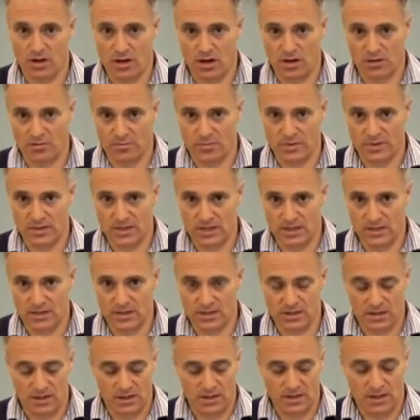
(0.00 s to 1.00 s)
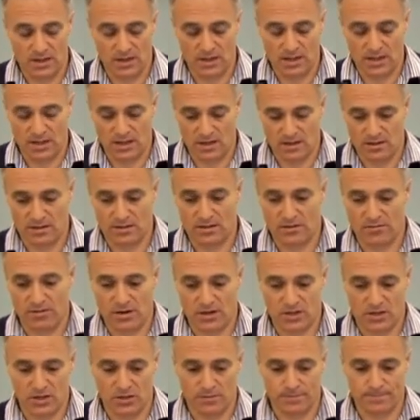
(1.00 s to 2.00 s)
100% in the other
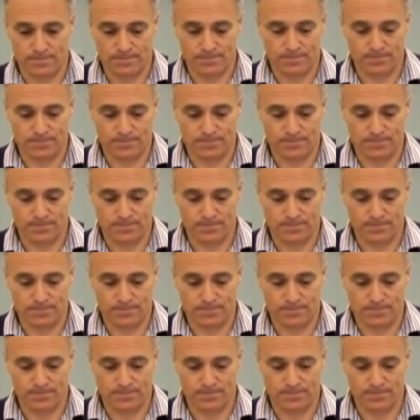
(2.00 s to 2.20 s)
direction.